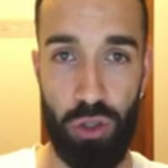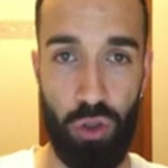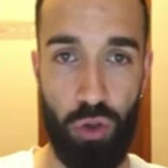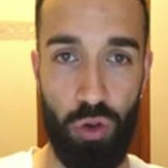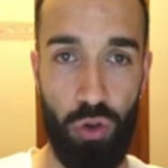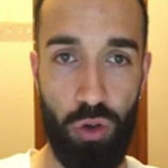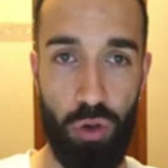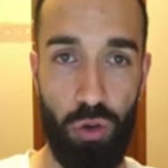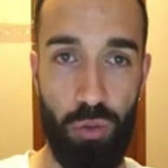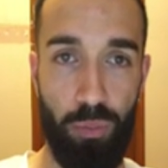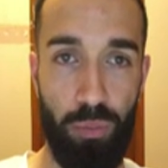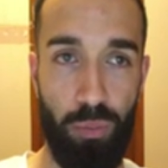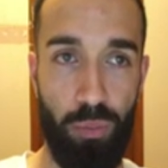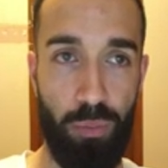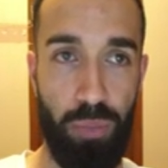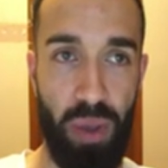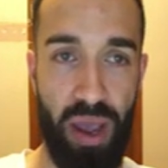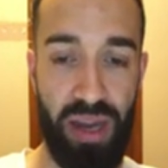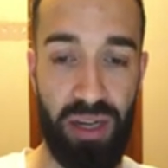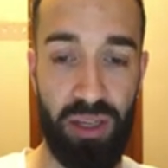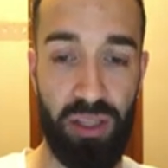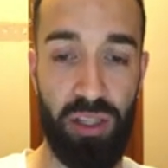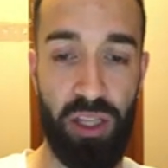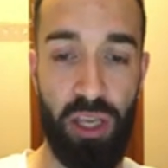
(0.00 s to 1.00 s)
You
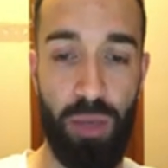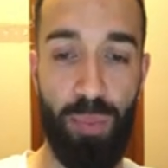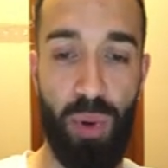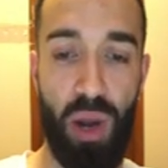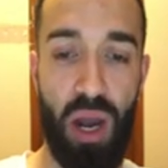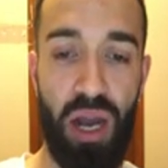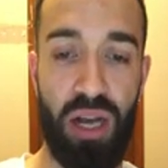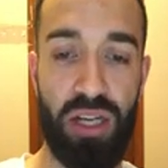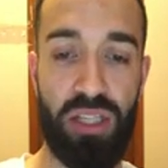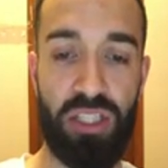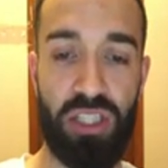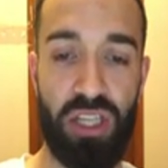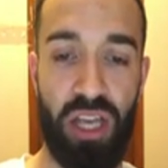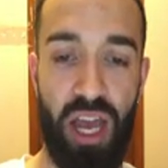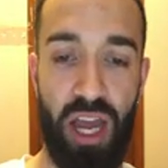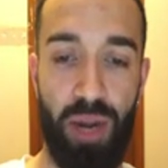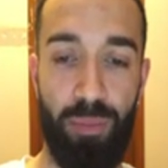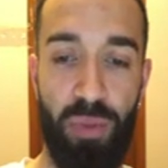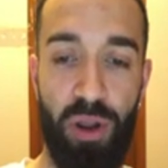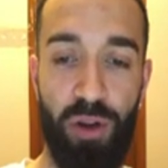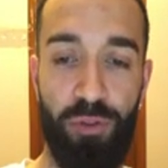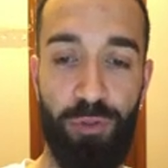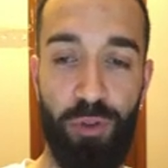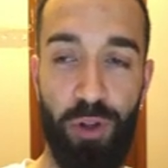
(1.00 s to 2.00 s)
penalty box
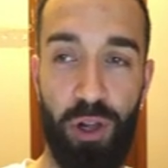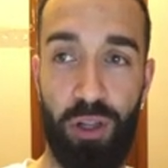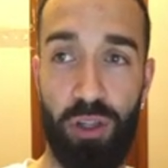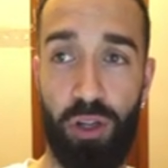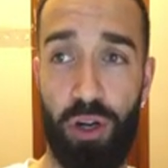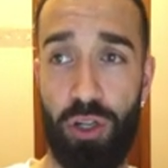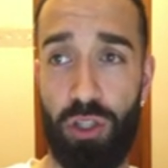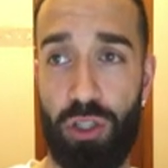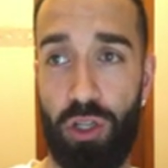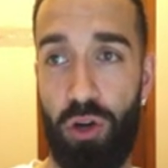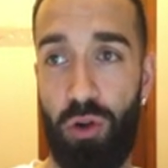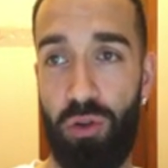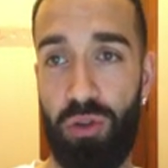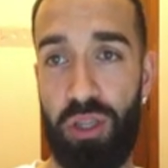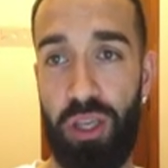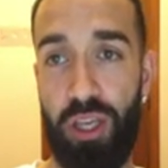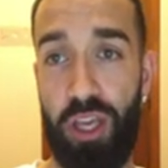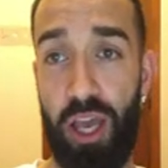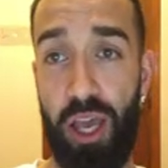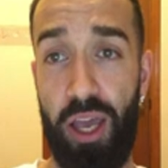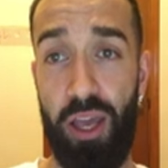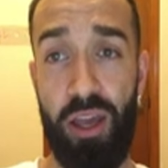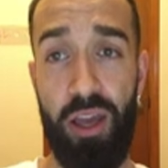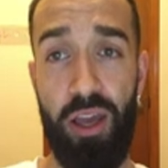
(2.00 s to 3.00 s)
and midfielder is an
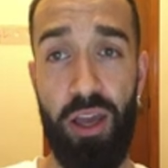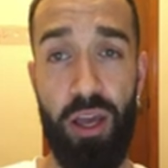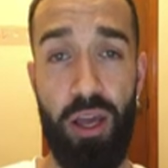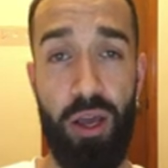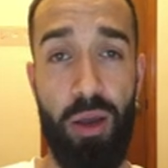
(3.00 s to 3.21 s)
OTK.